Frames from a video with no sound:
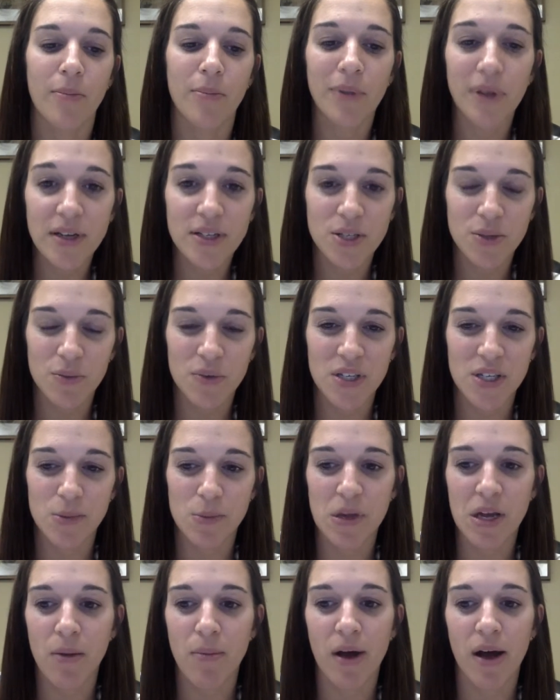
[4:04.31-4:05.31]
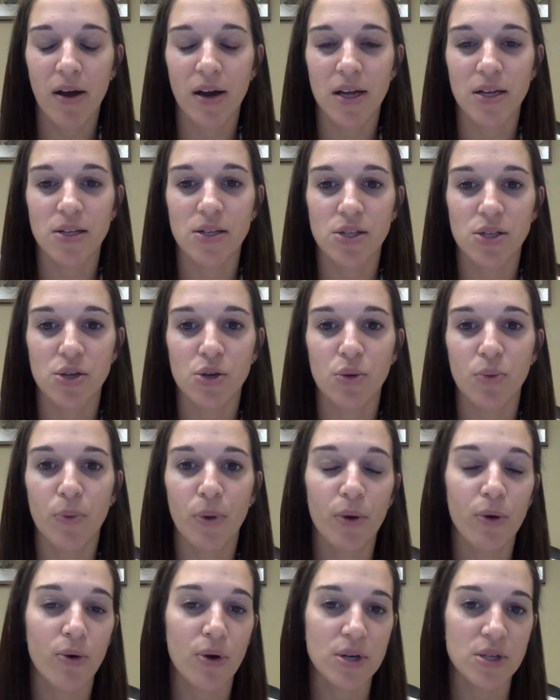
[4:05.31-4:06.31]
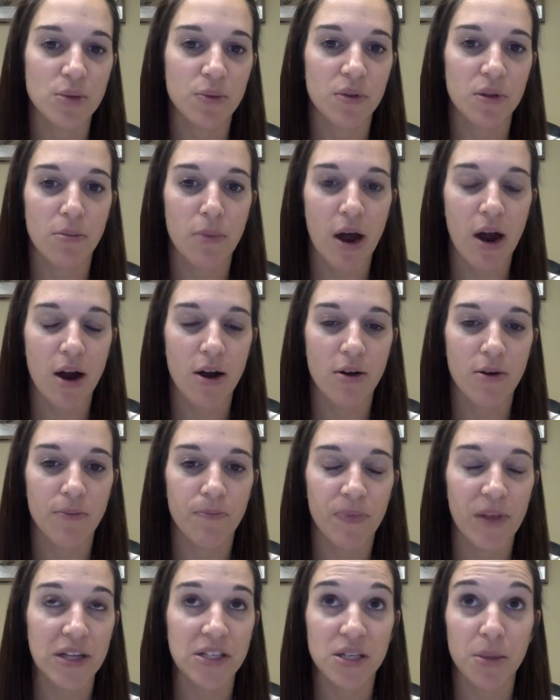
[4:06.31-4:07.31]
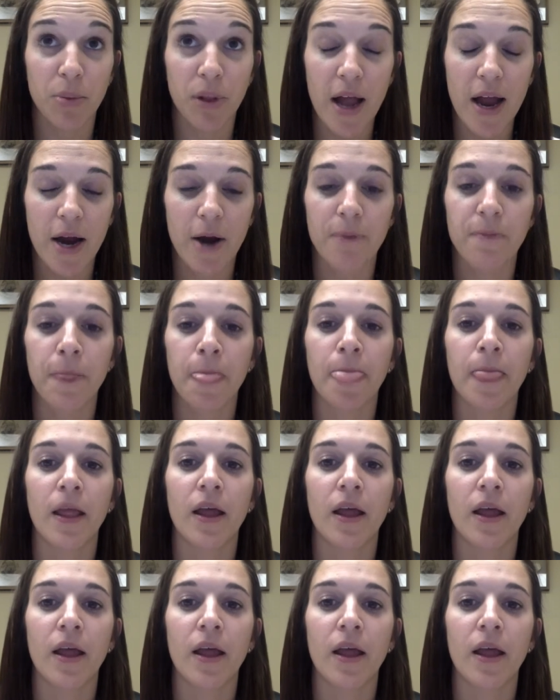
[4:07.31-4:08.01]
Plus, we speak about as you progress with a supplier,